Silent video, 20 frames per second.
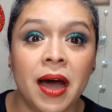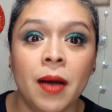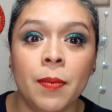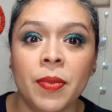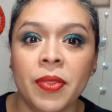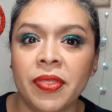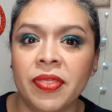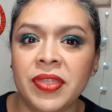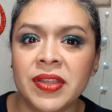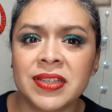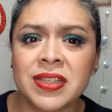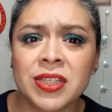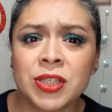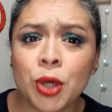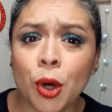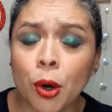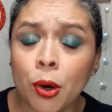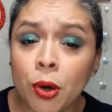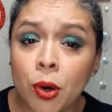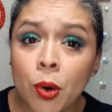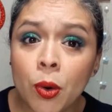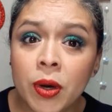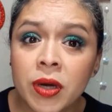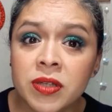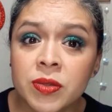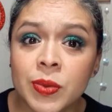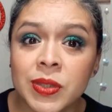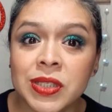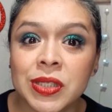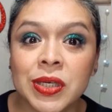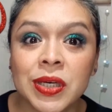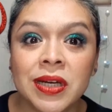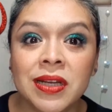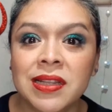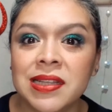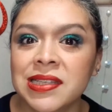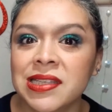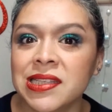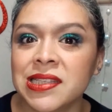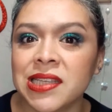This turquoise was good.
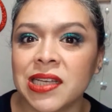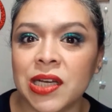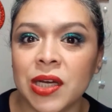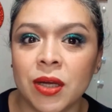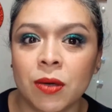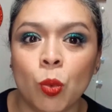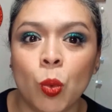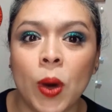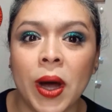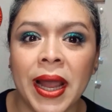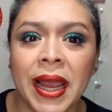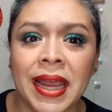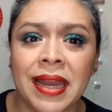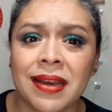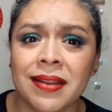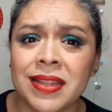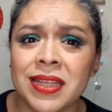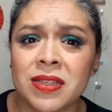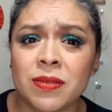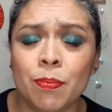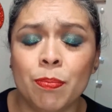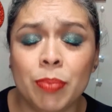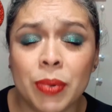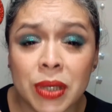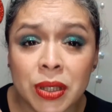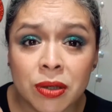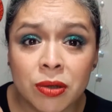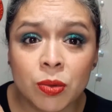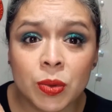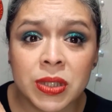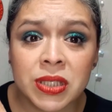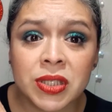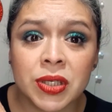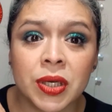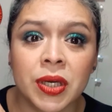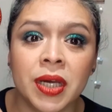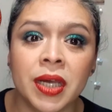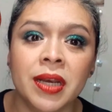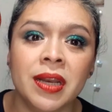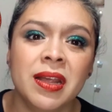This is a good white. This blue was
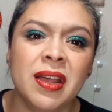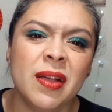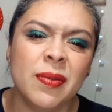good.